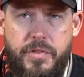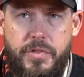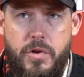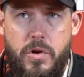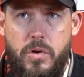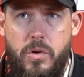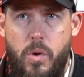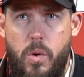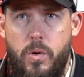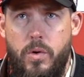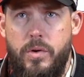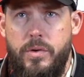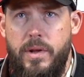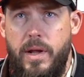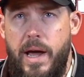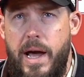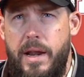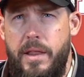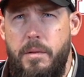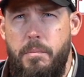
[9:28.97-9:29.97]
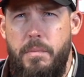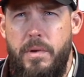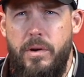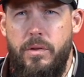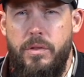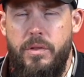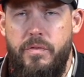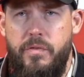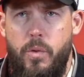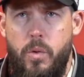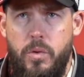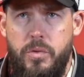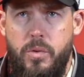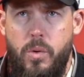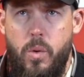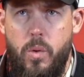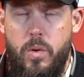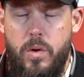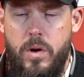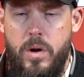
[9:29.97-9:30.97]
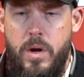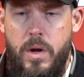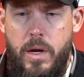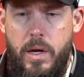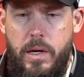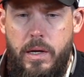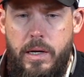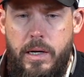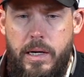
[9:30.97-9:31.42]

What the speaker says: the third quarter to kind of the middle of the fourth quarter,